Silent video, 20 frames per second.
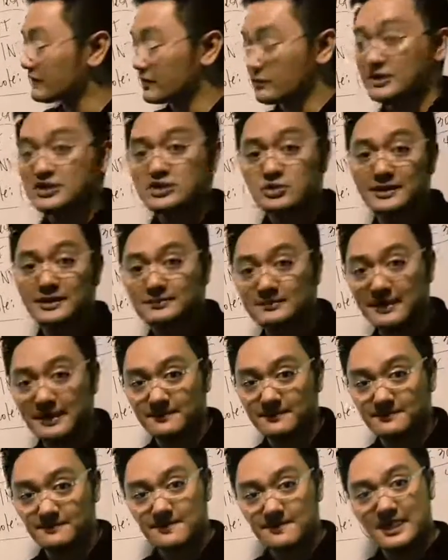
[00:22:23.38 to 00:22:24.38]
warfarin
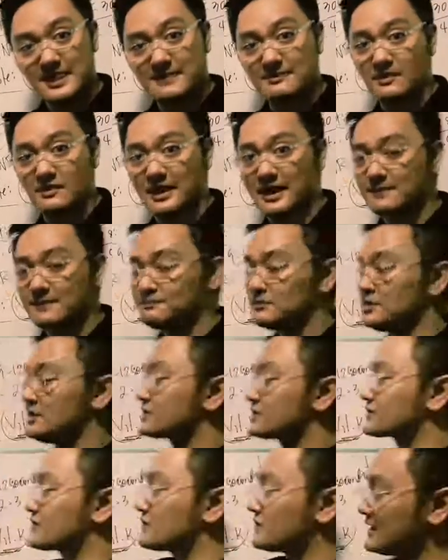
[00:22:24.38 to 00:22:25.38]
treatment. Am I
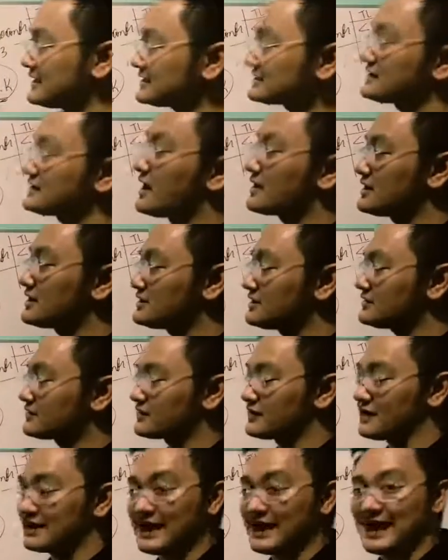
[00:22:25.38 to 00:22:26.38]
right? So these are
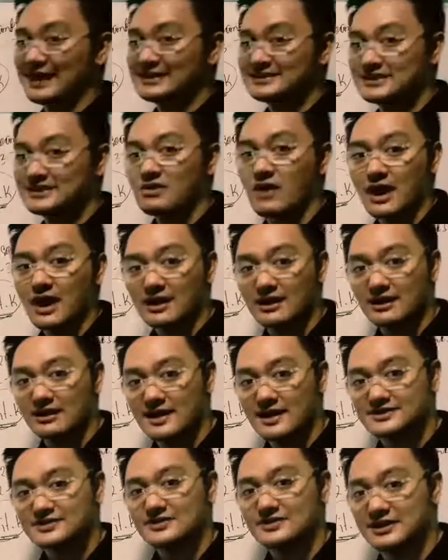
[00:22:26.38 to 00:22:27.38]
the different
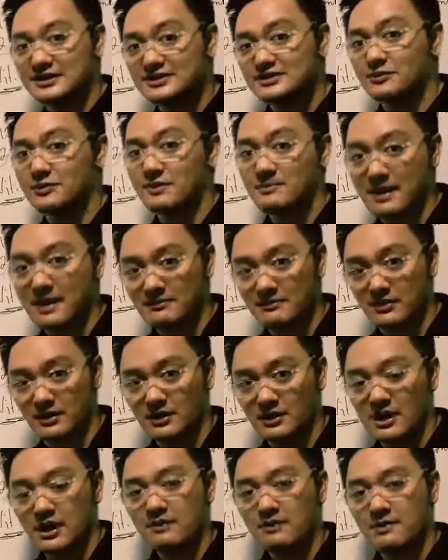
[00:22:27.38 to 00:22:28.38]
anticoagulants you need to
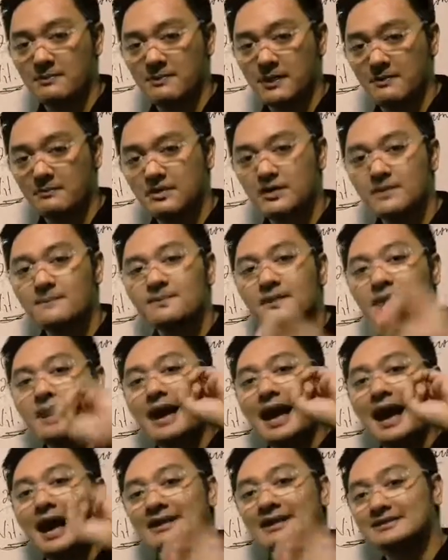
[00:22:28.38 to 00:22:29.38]
remember.
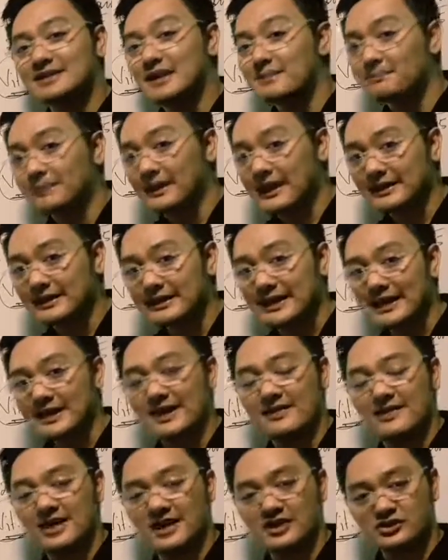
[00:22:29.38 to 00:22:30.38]
Remember,
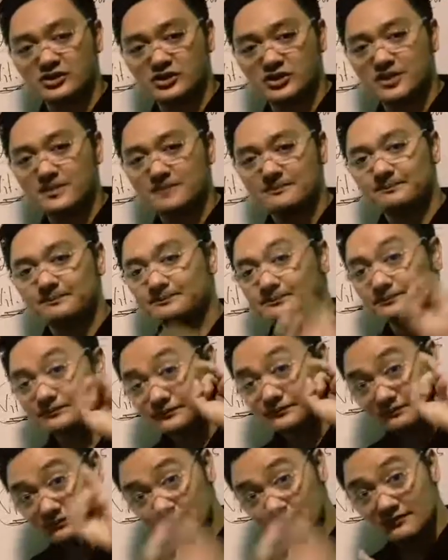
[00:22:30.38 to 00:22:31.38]
antiplatelet, that is your
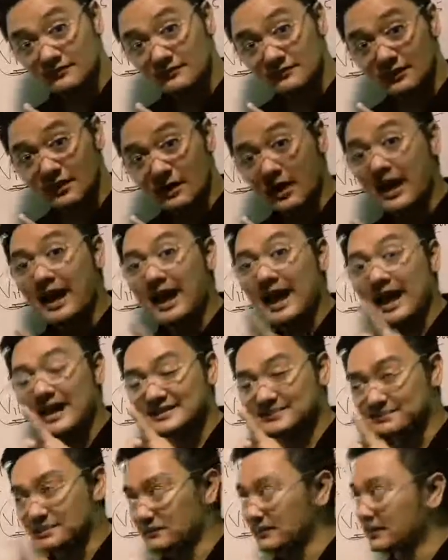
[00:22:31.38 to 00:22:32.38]

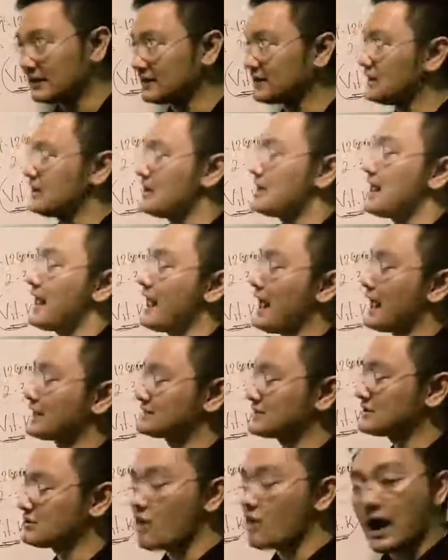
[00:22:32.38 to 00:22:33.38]
aspirin.
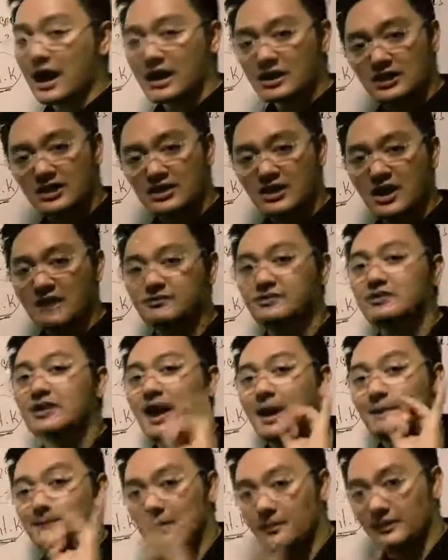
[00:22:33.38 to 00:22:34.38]
Anticoagulant, you
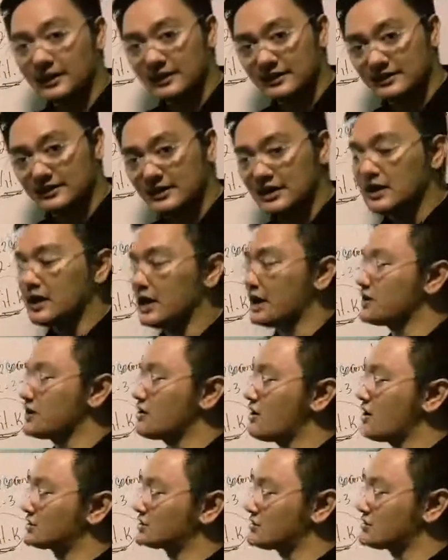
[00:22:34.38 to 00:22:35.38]
have your heparin,
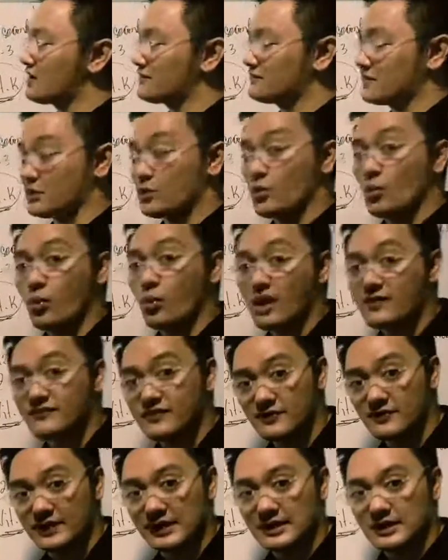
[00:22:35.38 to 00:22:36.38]
and you also have your
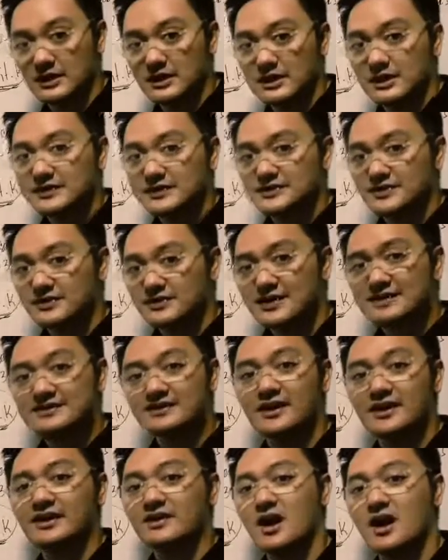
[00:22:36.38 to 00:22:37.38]
warfarin. So
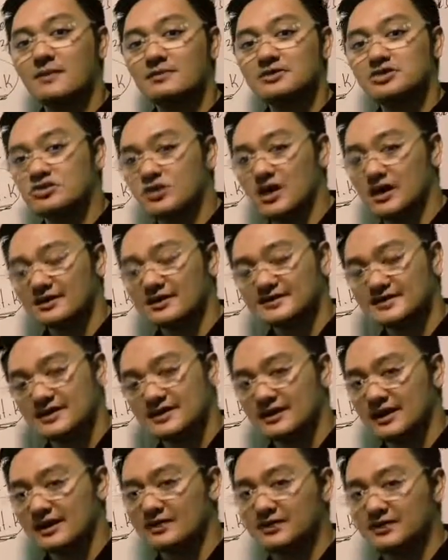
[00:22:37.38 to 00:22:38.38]
these are common
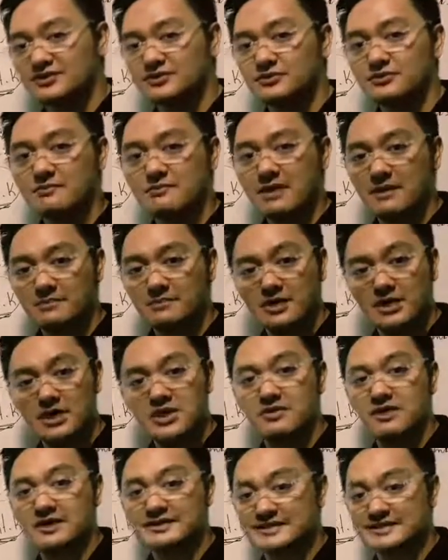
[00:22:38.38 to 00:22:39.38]
drugs, okay, you need to
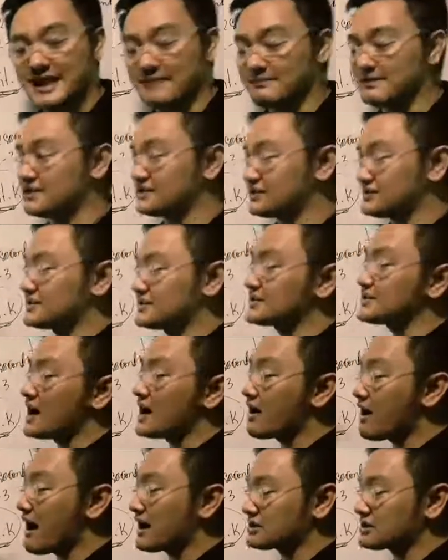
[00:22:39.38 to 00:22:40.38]
remember in your exam because
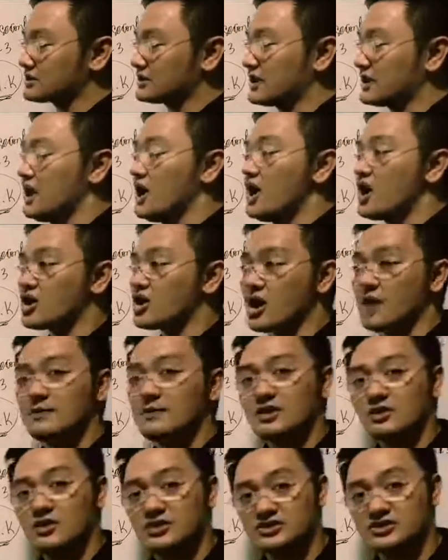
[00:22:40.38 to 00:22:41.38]
these are actually
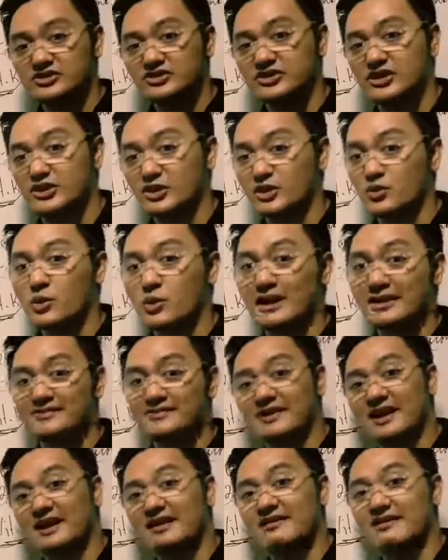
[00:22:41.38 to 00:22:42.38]
common questions in your
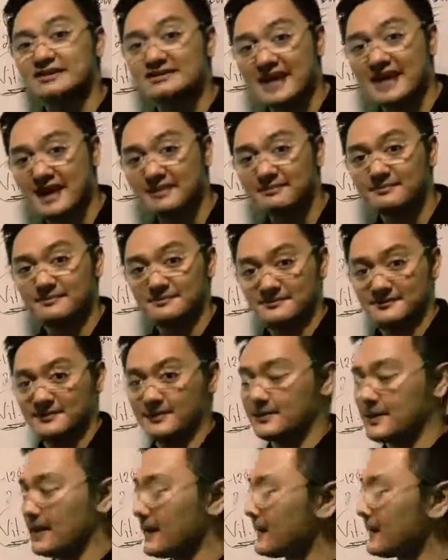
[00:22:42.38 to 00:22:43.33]
qualifying exam,